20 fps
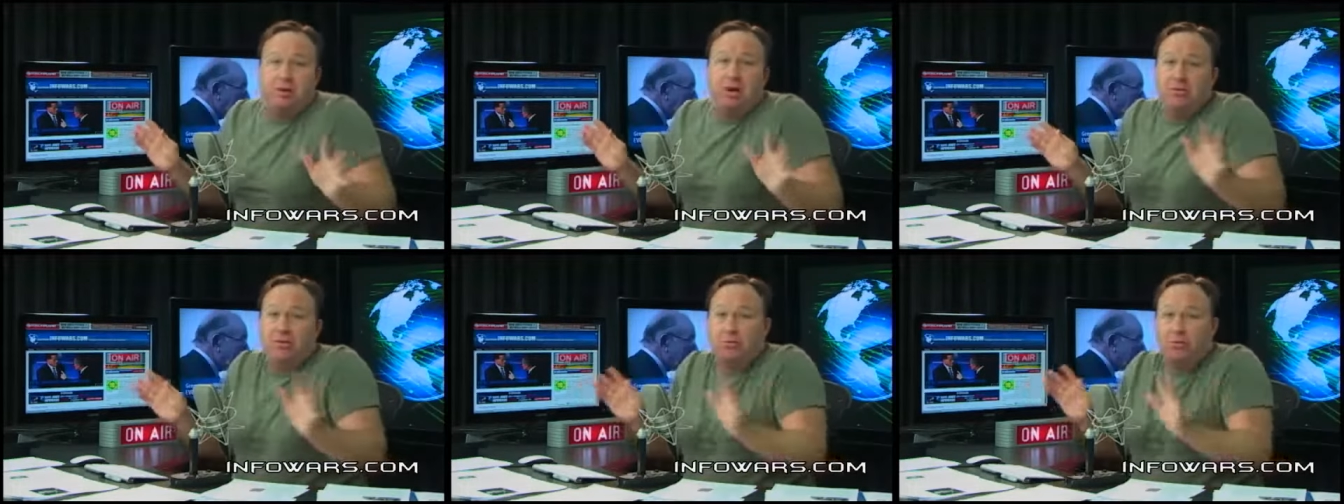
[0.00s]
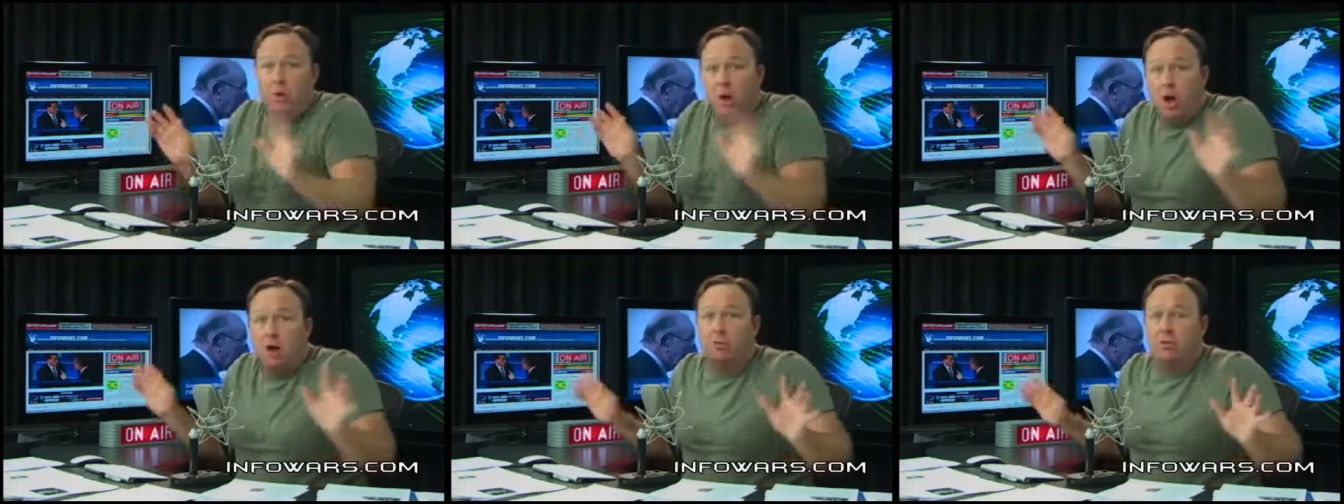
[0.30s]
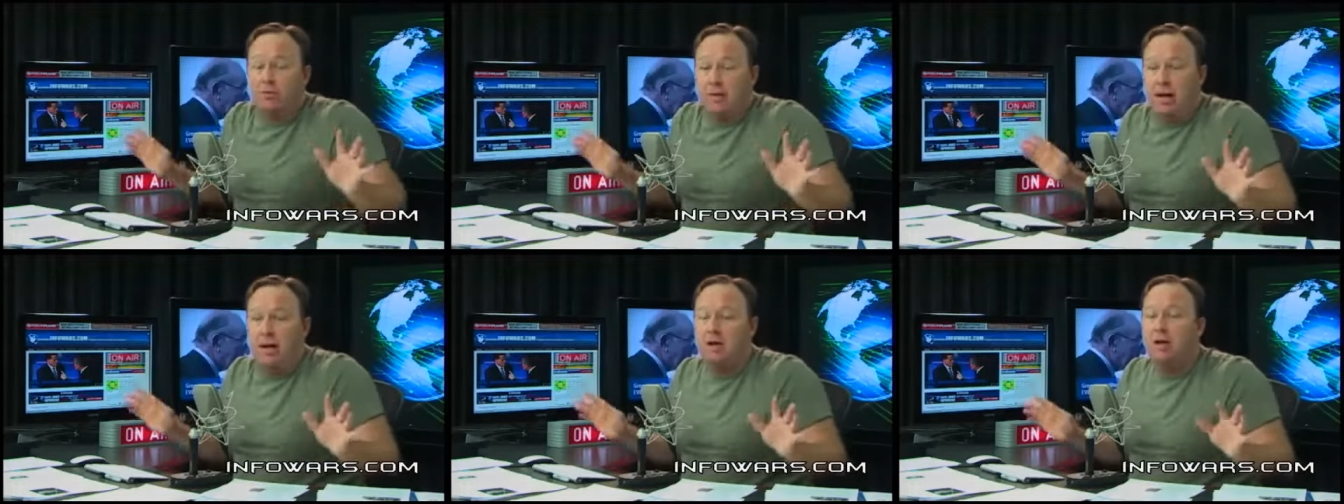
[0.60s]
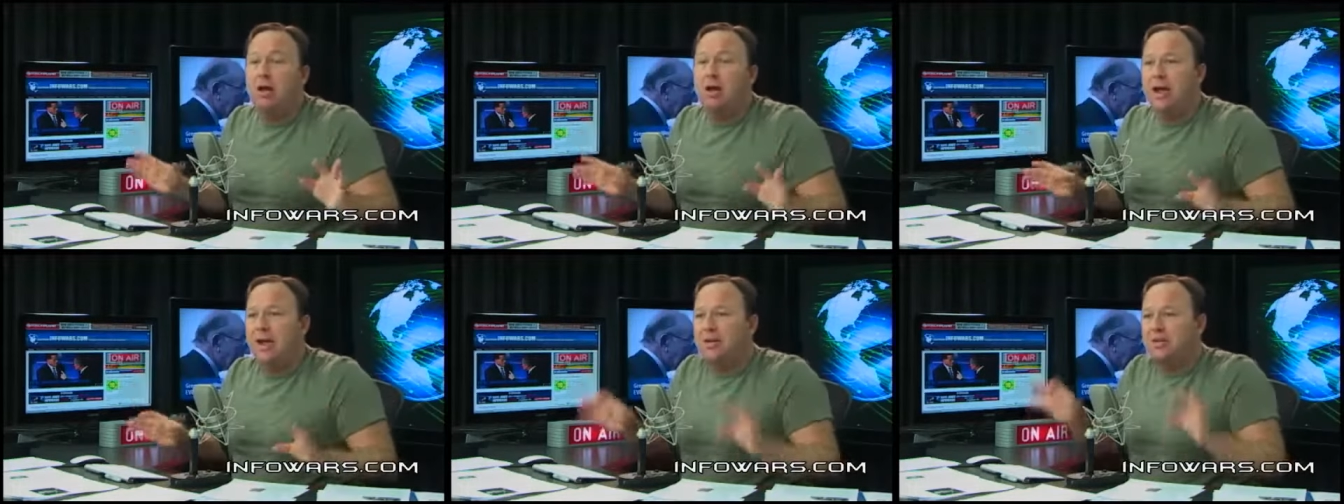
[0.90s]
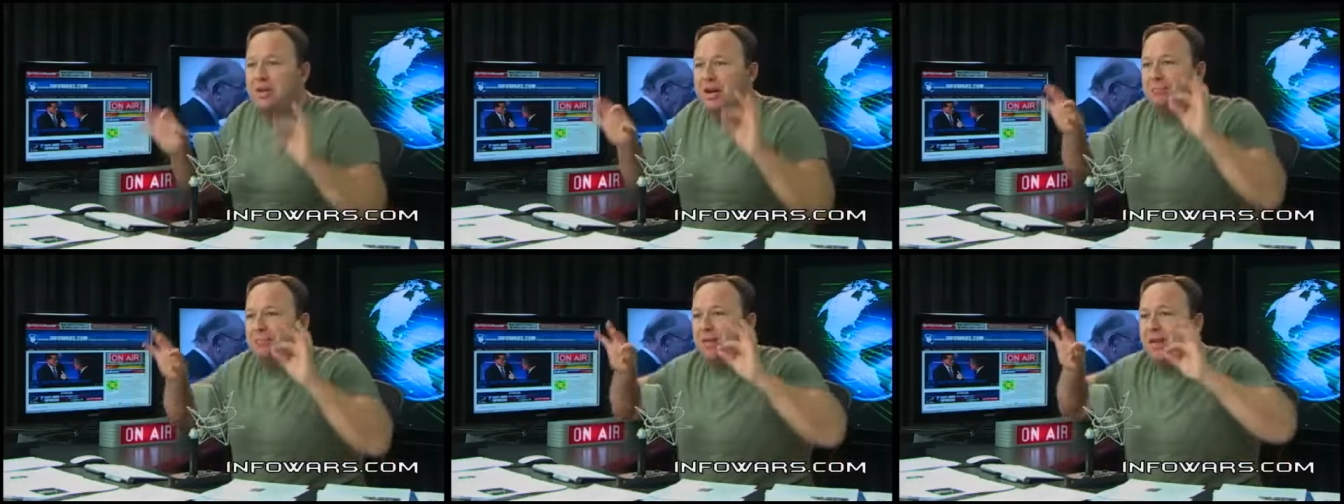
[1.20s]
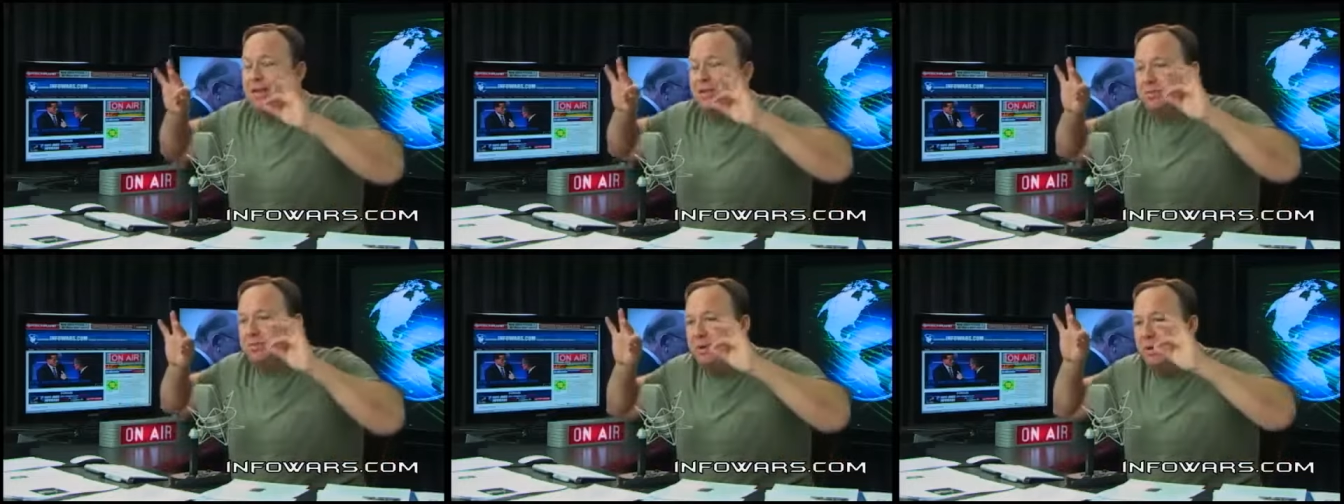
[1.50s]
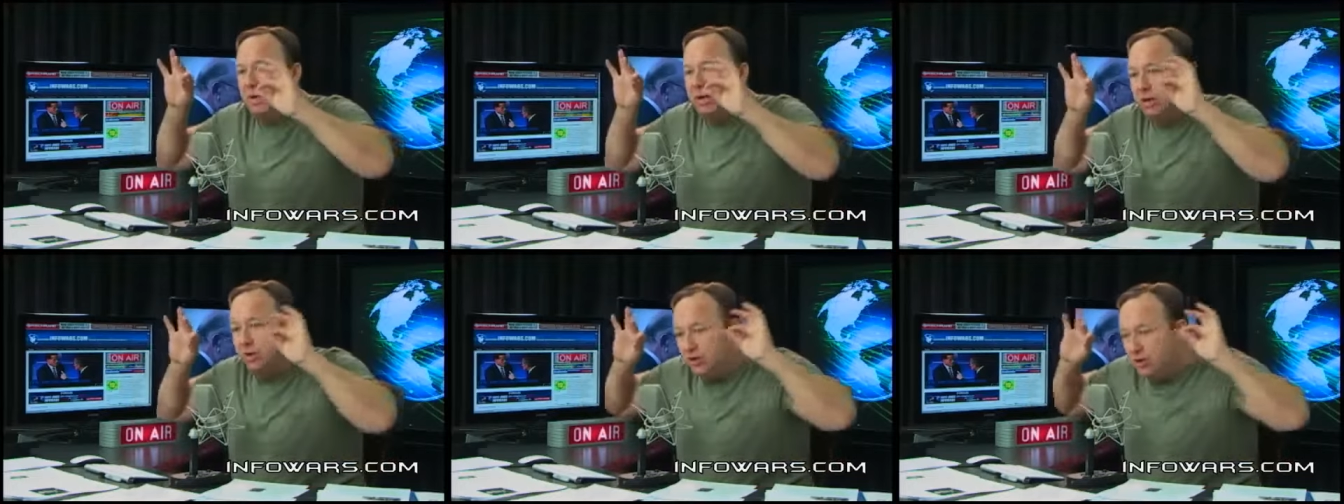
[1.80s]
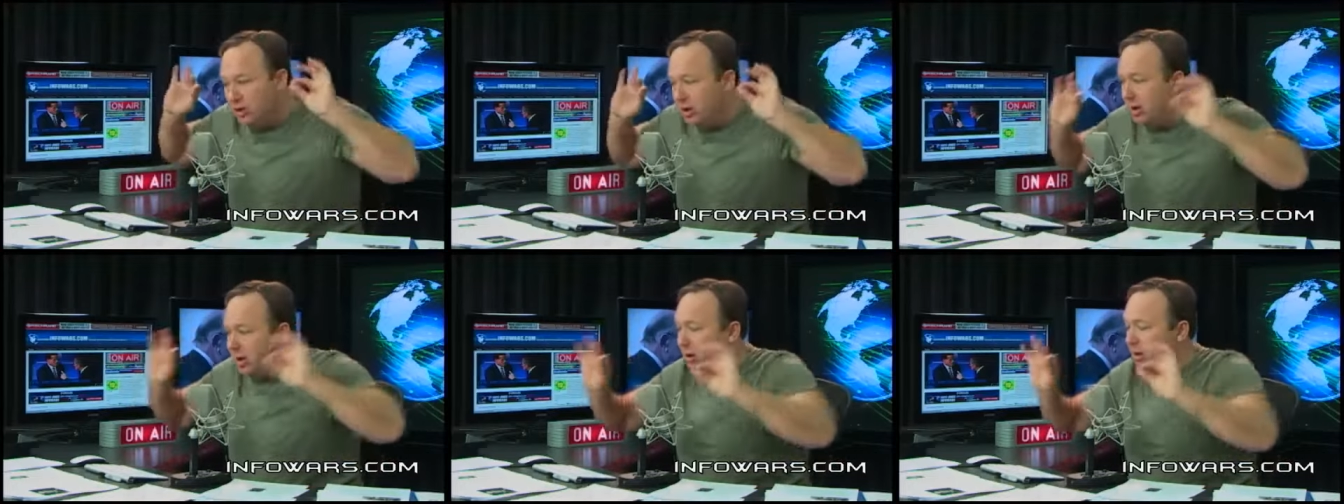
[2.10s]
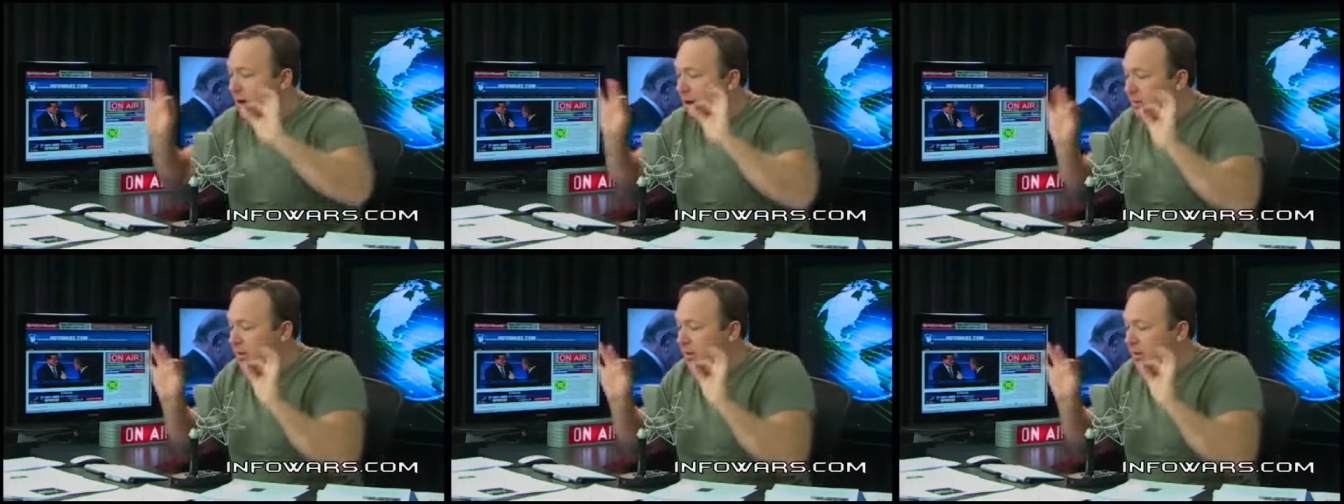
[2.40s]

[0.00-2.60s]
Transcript: Nothing wrong with that, except that it's been engineered.